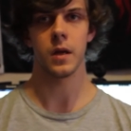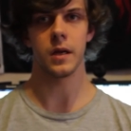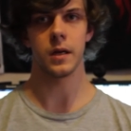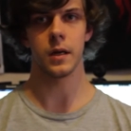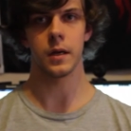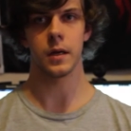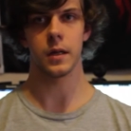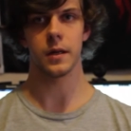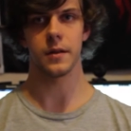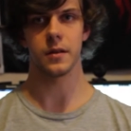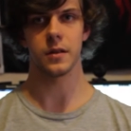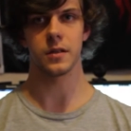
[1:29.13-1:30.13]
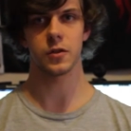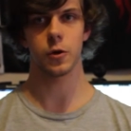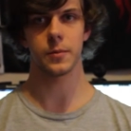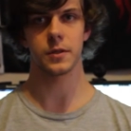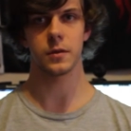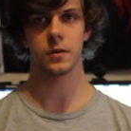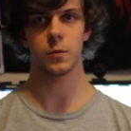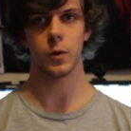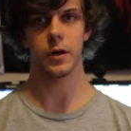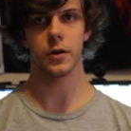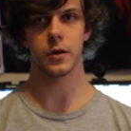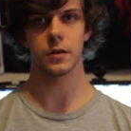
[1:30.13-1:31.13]
yeah, in the description,
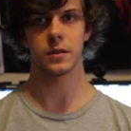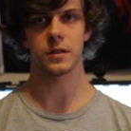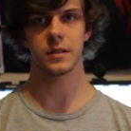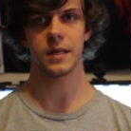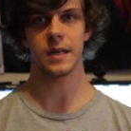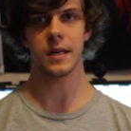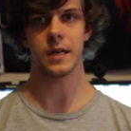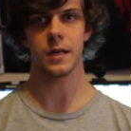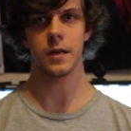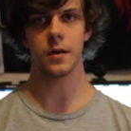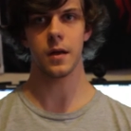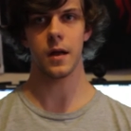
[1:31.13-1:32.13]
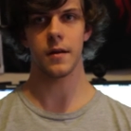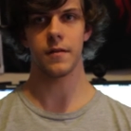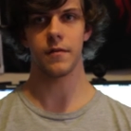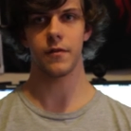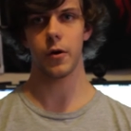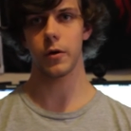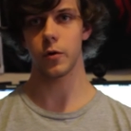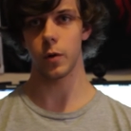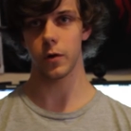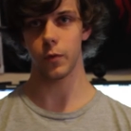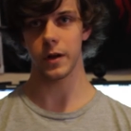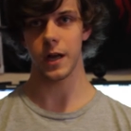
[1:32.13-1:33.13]
where you can see a very
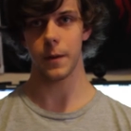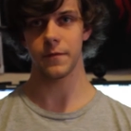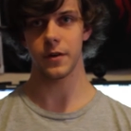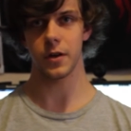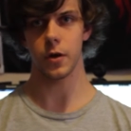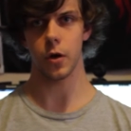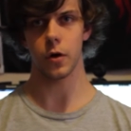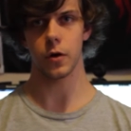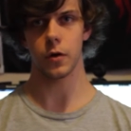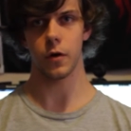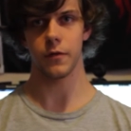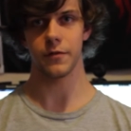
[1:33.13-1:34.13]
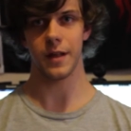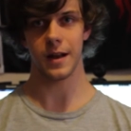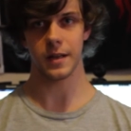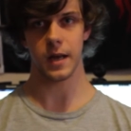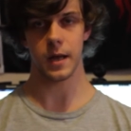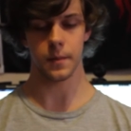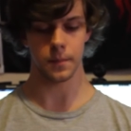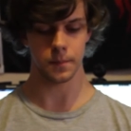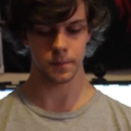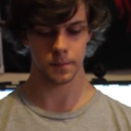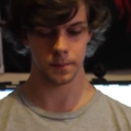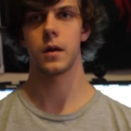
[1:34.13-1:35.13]
quick recap video of that game.
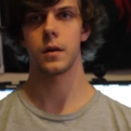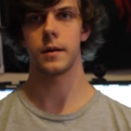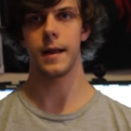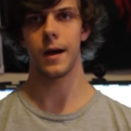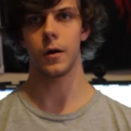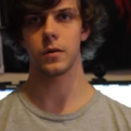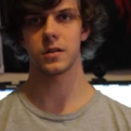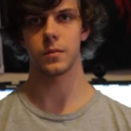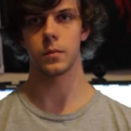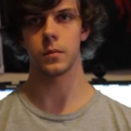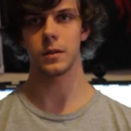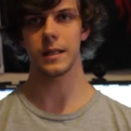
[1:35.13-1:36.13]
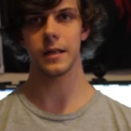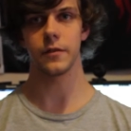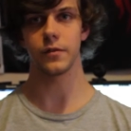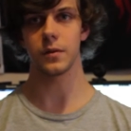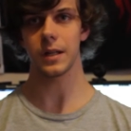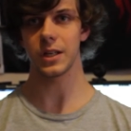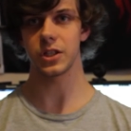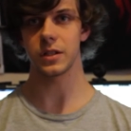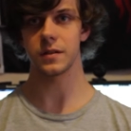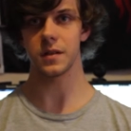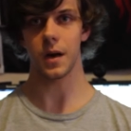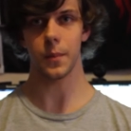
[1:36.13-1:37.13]
Now, some League of
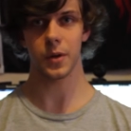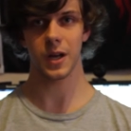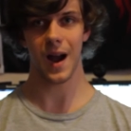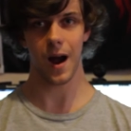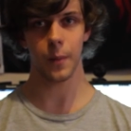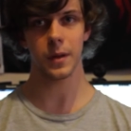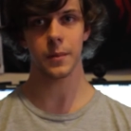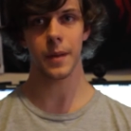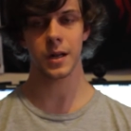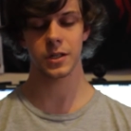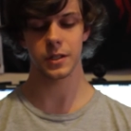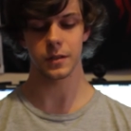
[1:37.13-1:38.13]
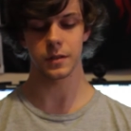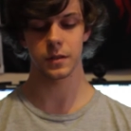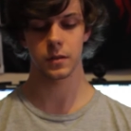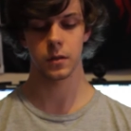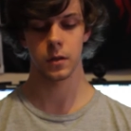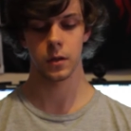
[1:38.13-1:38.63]
Legends upcoming matches